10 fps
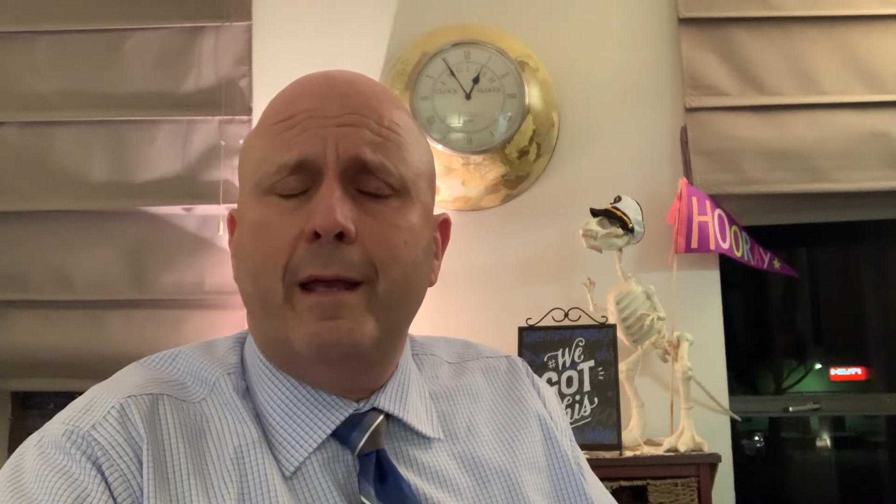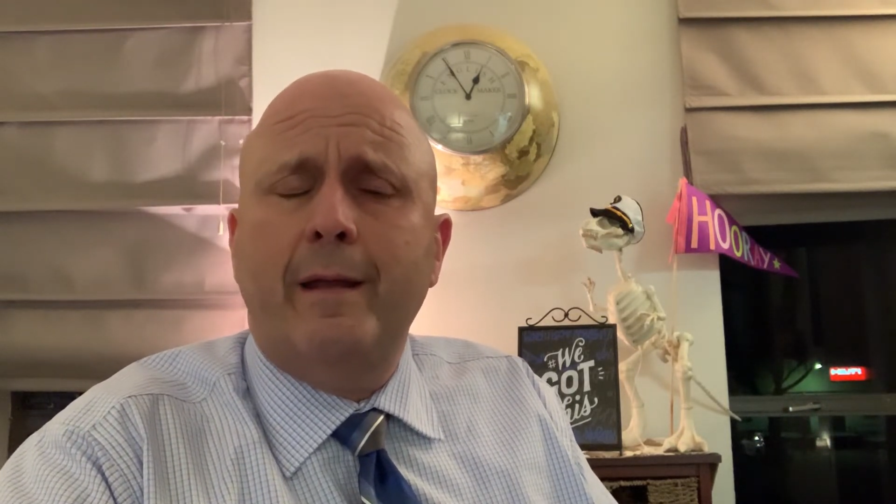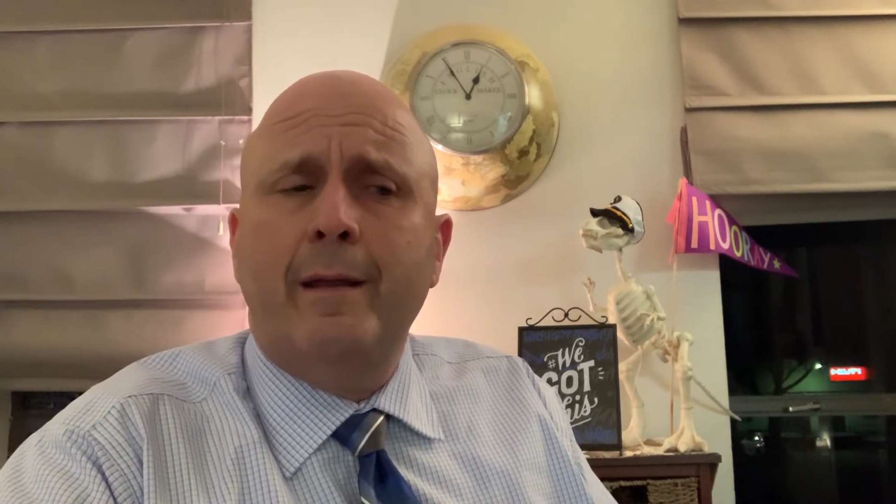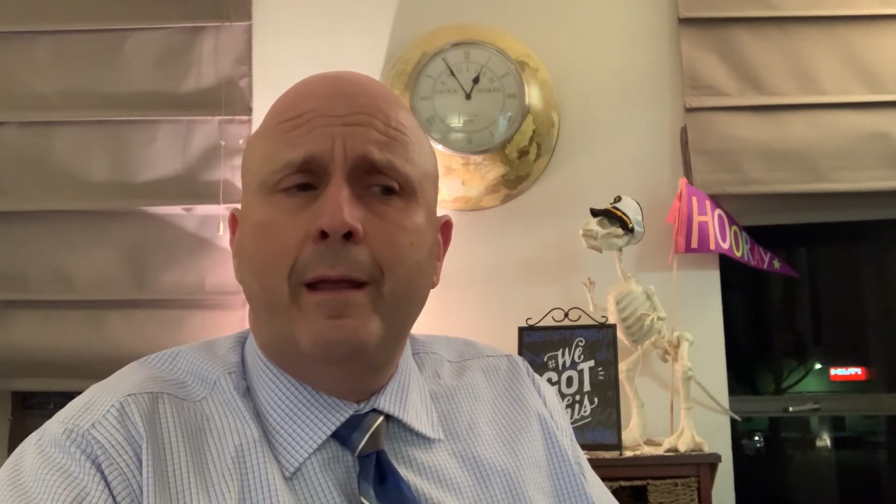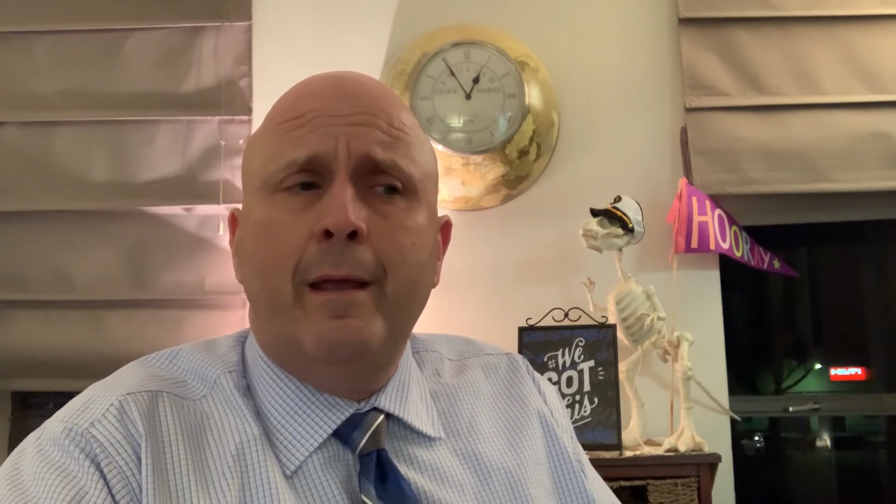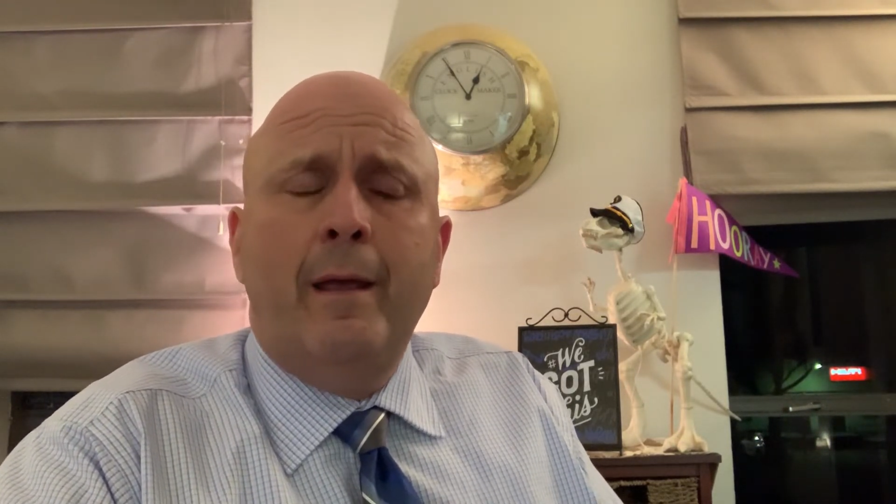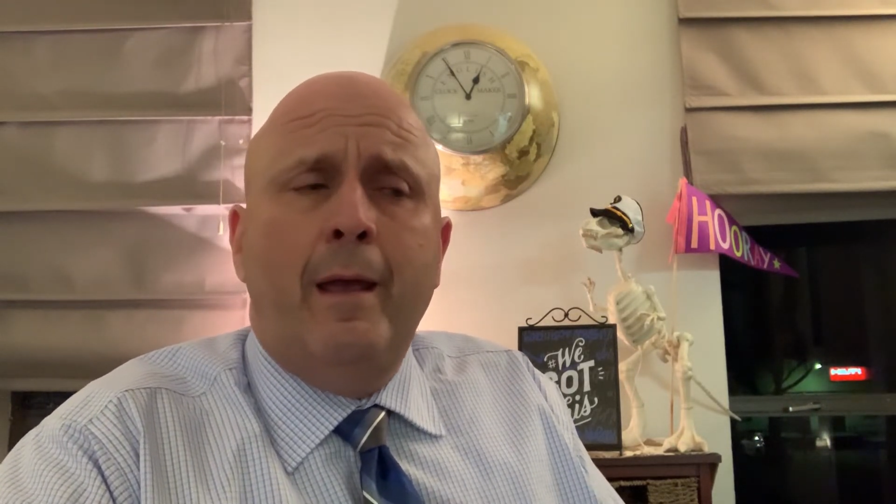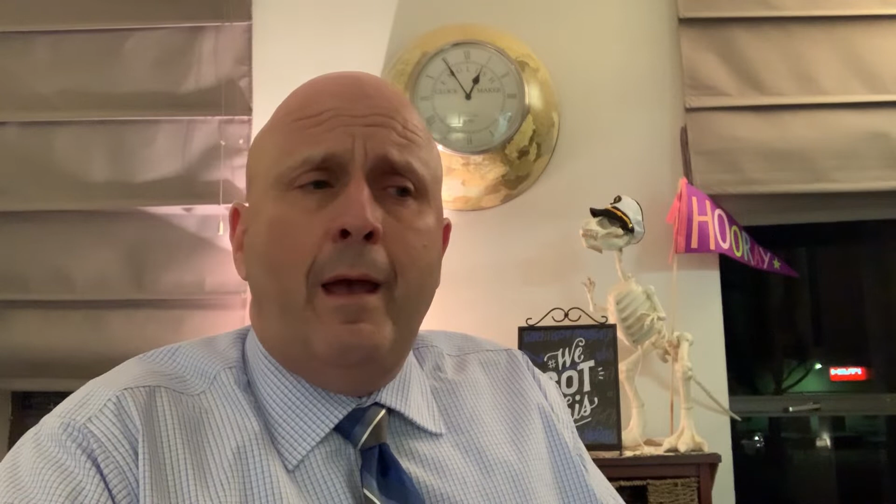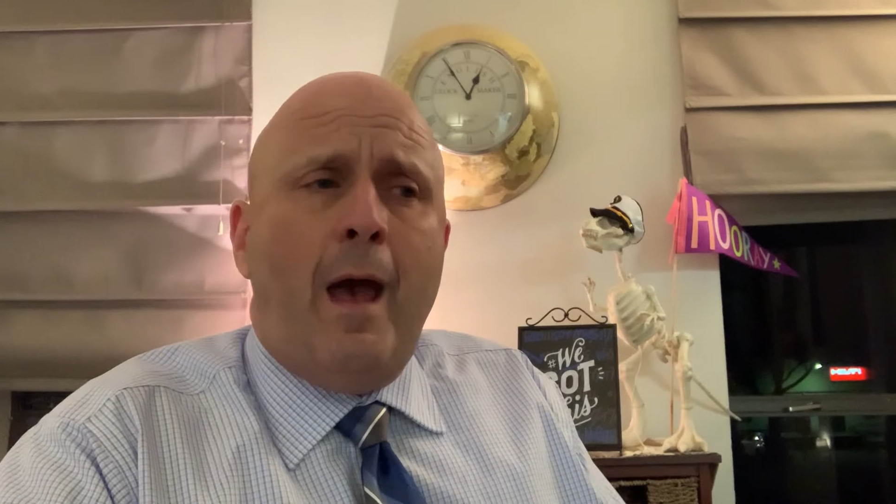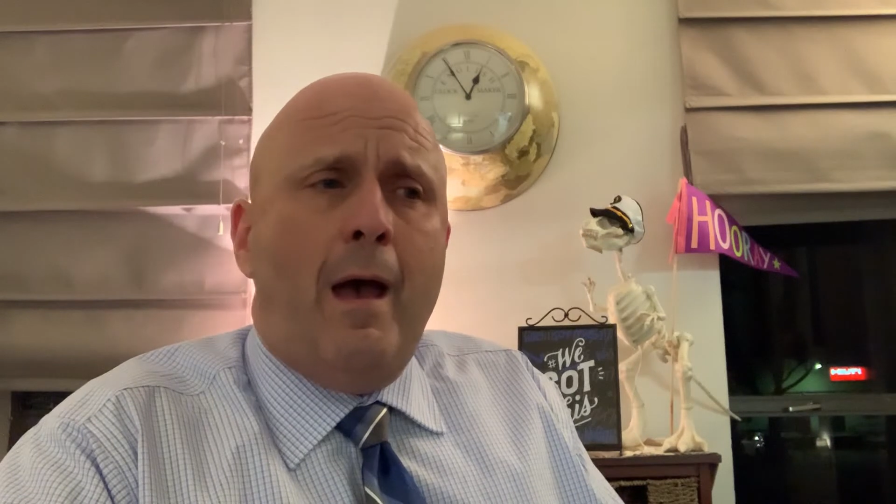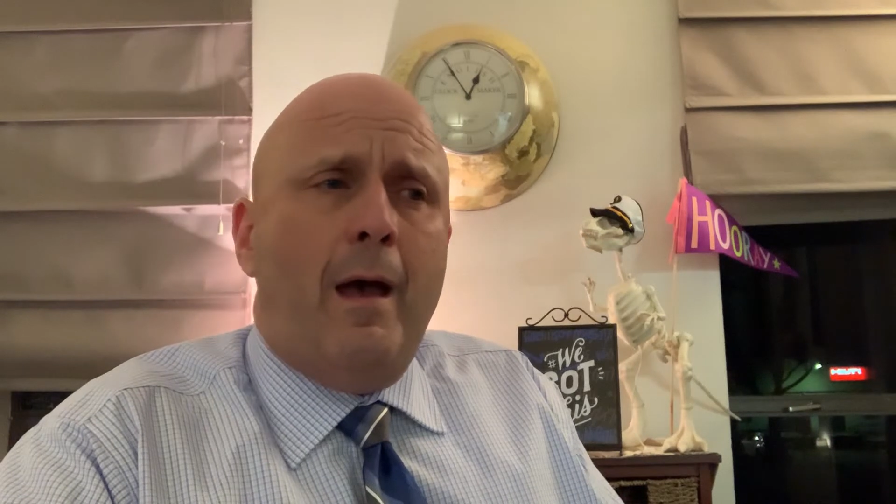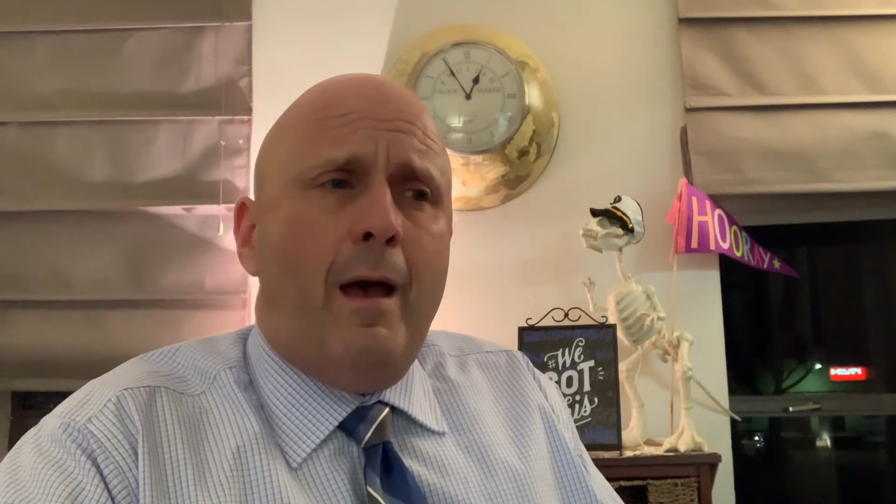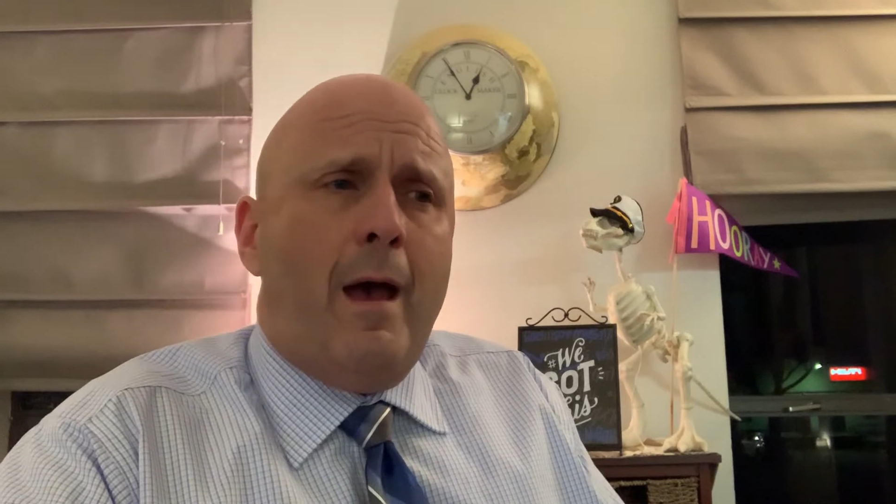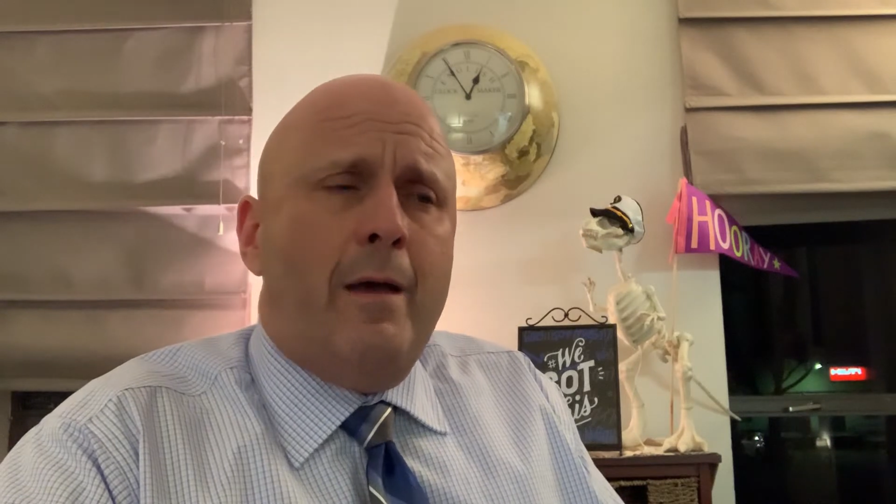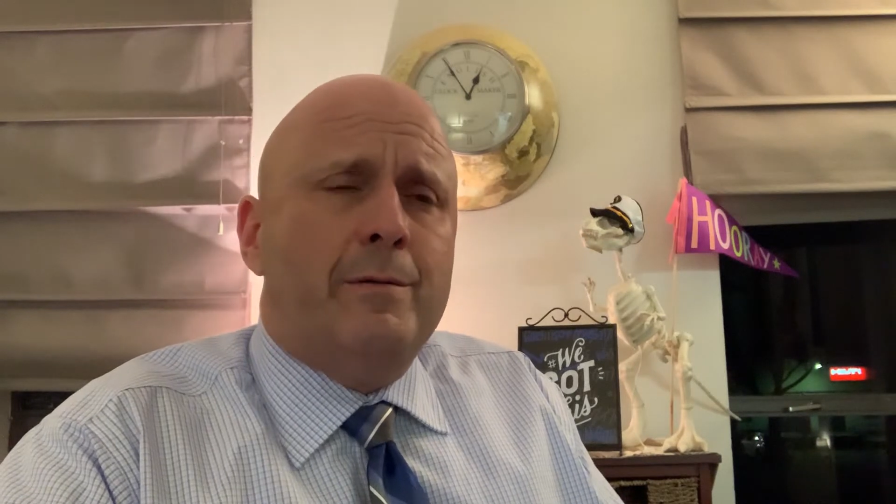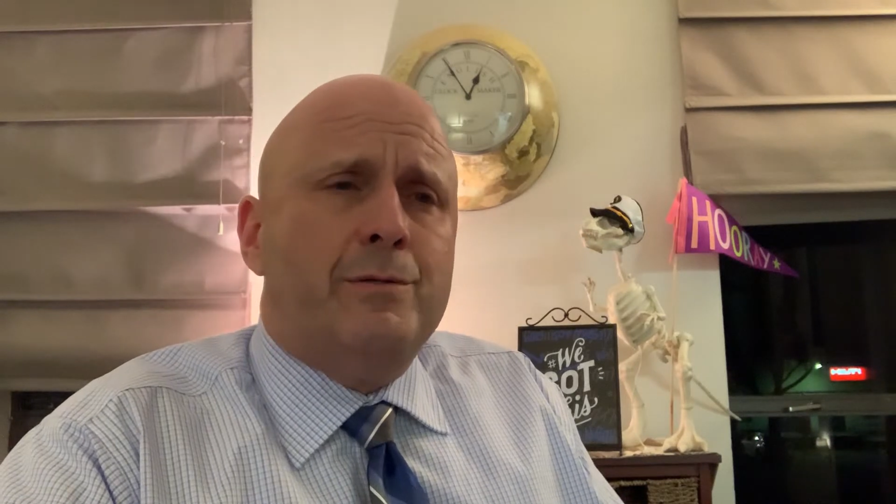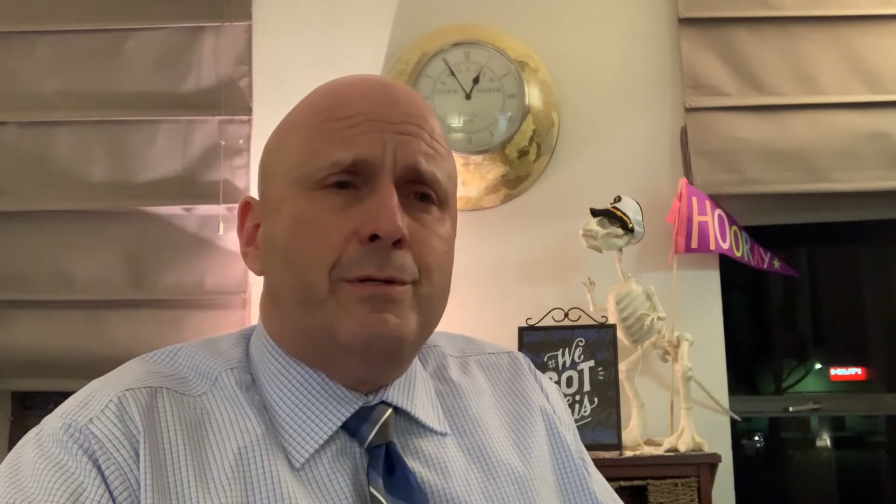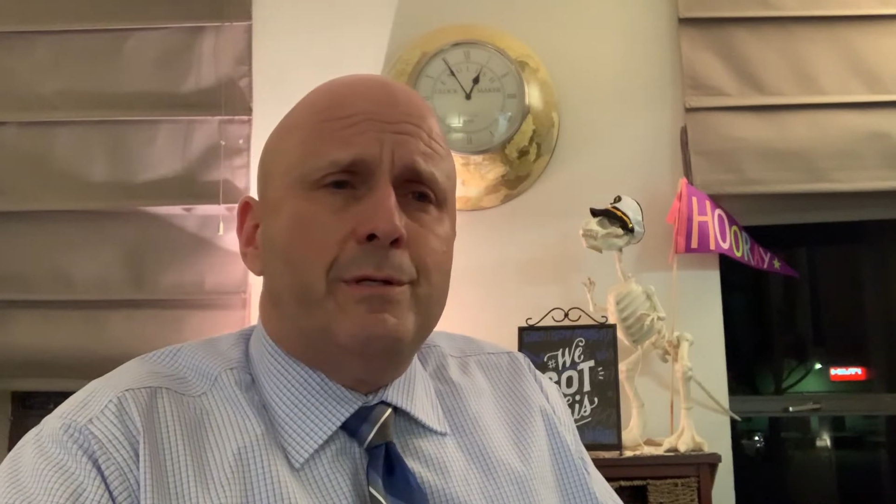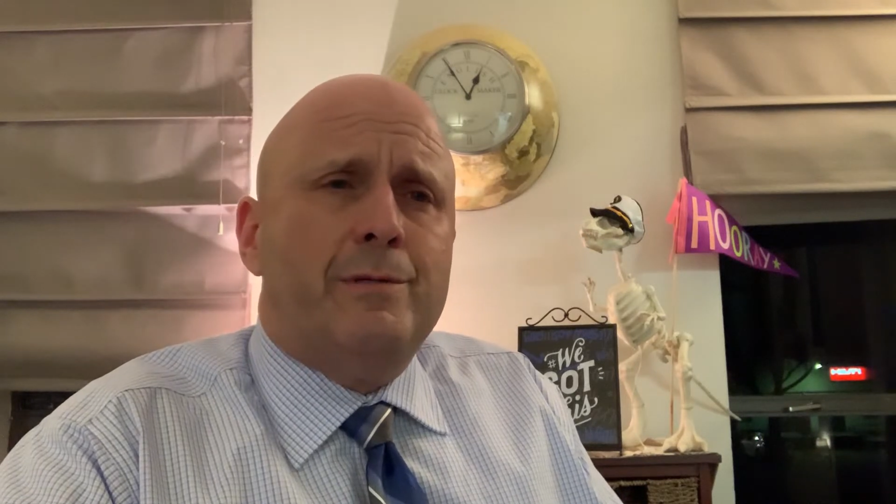And I was just